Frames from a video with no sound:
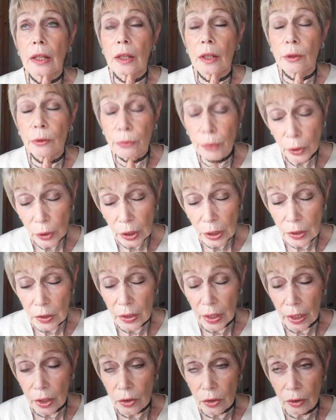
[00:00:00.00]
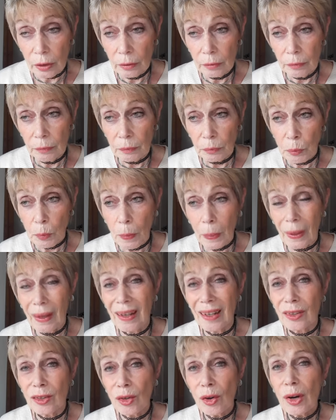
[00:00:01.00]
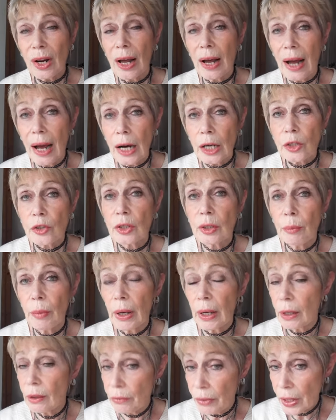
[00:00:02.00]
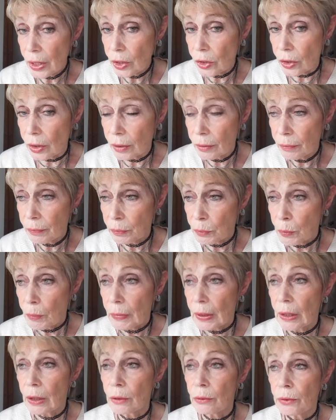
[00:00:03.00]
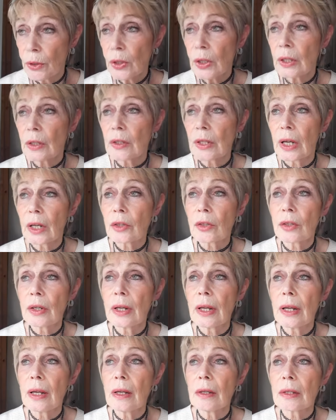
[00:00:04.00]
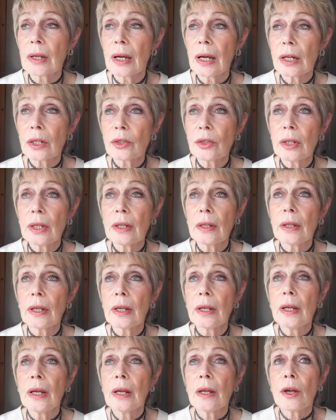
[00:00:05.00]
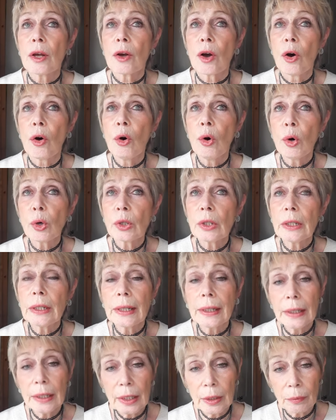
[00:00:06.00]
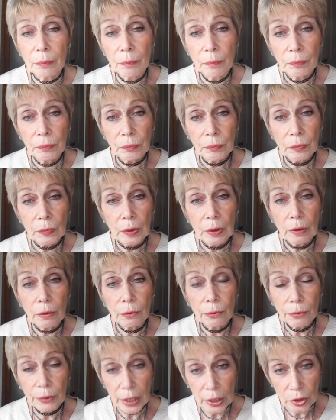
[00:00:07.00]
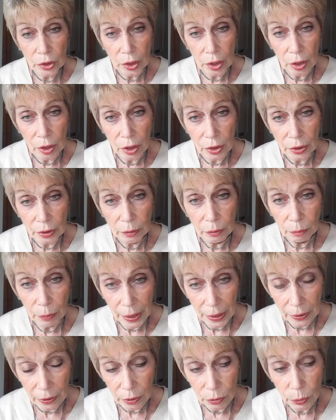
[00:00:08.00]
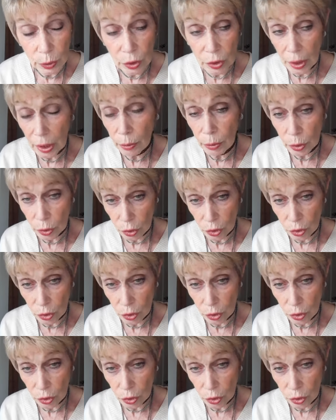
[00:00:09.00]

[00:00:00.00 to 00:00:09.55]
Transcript: The phonics section is not actually my invention. The phonics section is actually the Orton-Gilliam flashcard method, which I was